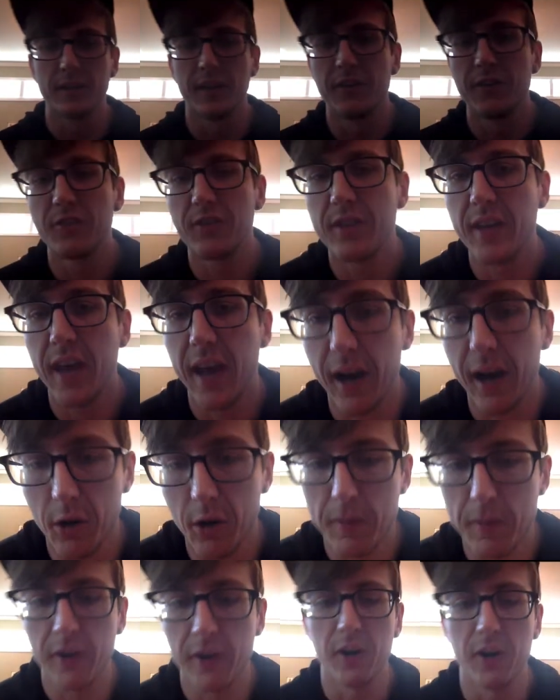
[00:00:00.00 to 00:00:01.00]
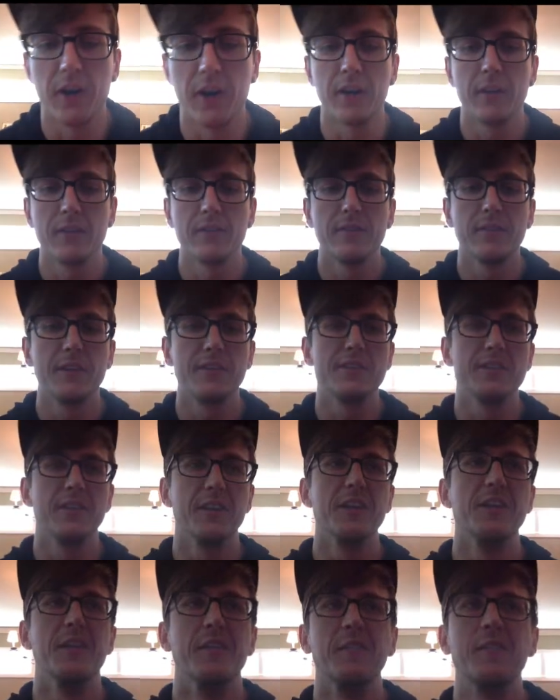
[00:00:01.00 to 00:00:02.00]
Let's care about
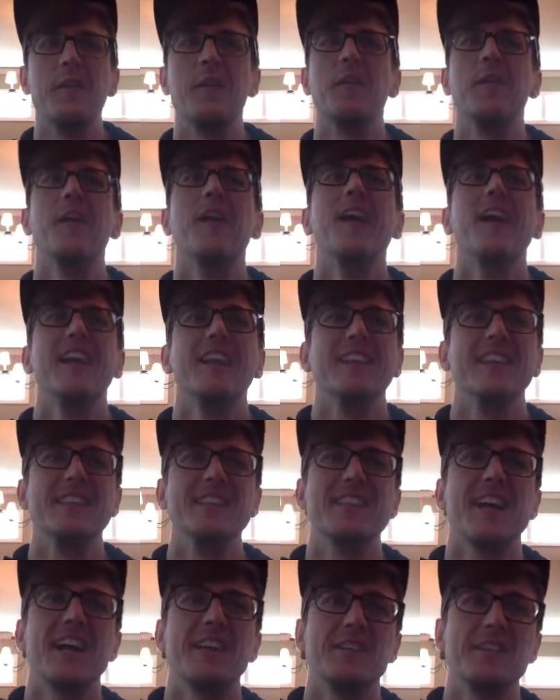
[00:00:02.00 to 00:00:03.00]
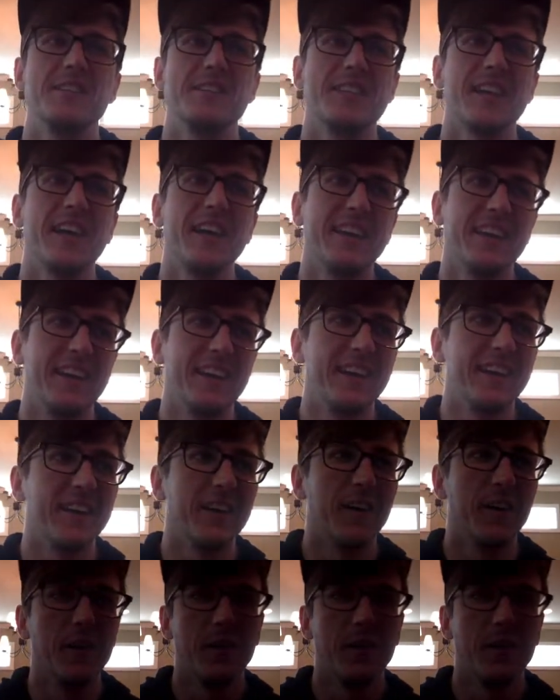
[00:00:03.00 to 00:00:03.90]
let's not just say that